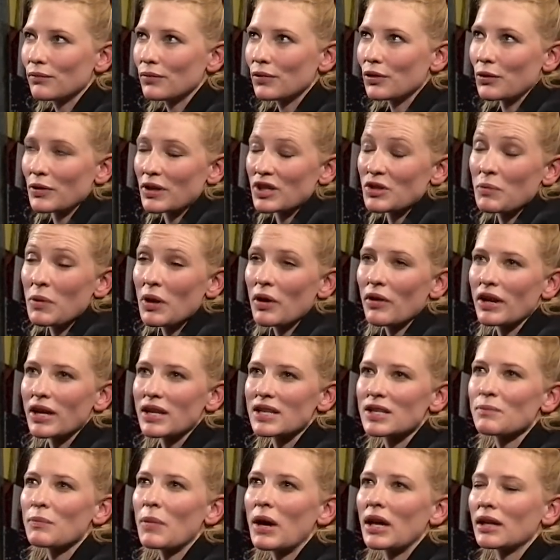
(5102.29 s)
through
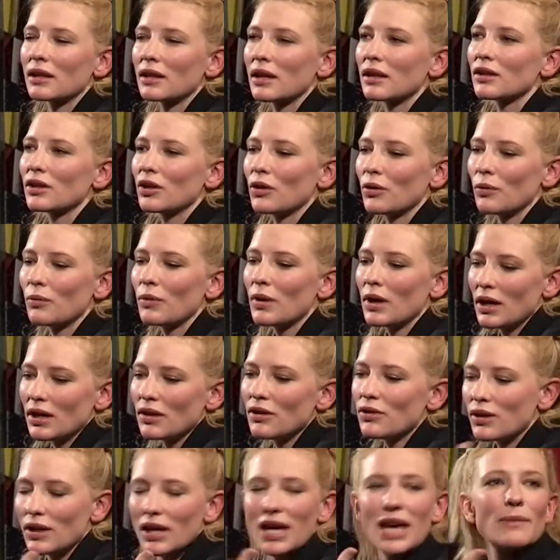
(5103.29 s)
experience, but that you,
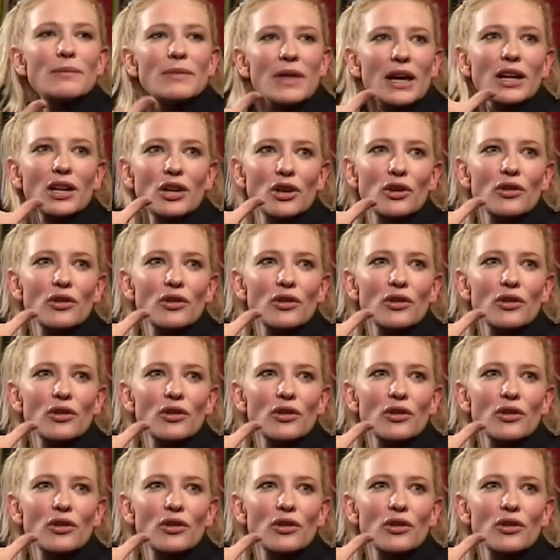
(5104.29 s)
you keep that